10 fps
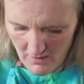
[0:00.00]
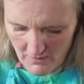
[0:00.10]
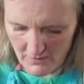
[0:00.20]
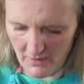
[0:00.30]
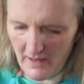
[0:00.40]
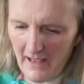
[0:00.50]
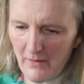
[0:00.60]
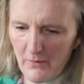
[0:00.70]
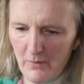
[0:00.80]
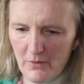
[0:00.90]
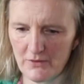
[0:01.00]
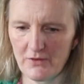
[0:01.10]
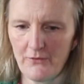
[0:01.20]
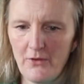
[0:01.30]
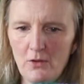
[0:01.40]
So now we want to
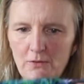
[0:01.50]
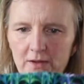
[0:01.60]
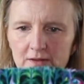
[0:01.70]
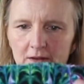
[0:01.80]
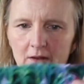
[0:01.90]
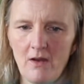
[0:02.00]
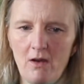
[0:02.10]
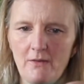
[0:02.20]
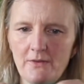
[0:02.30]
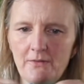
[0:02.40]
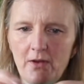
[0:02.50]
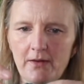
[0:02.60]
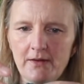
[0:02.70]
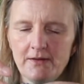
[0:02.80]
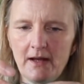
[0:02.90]
fold this in half to find
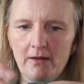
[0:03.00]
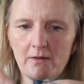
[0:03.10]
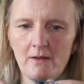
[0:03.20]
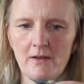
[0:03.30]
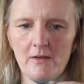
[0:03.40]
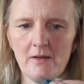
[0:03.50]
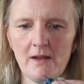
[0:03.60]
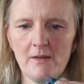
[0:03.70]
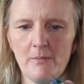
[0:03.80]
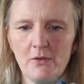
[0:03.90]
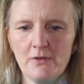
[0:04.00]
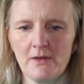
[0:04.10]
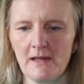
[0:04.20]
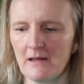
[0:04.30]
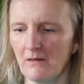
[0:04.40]
the centre. You can either put a
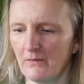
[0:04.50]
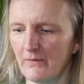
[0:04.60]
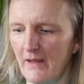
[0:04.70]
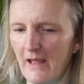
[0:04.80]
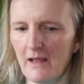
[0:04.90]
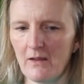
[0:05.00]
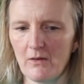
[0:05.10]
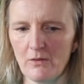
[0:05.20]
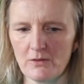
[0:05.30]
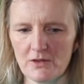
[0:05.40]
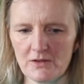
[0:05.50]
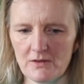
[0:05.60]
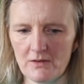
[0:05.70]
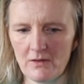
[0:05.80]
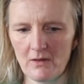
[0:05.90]
little nick or
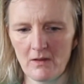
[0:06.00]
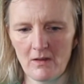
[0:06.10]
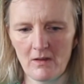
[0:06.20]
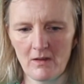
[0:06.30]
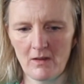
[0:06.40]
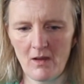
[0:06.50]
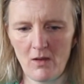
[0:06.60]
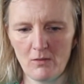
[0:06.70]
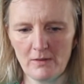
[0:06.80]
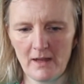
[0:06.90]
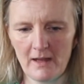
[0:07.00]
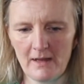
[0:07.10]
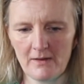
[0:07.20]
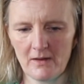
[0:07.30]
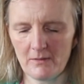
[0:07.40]
just hold it
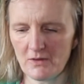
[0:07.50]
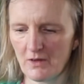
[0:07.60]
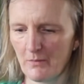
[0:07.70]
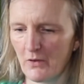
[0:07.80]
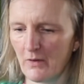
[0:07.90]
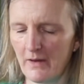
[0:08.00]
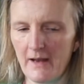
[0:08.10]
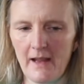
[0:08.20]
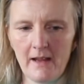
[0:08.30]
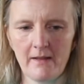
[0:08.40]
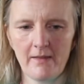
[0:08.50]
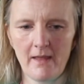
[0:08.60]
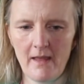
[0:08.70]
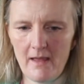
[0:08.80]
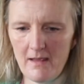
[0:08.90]
against it. I'm just going to put a nick
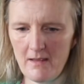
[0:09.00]
there.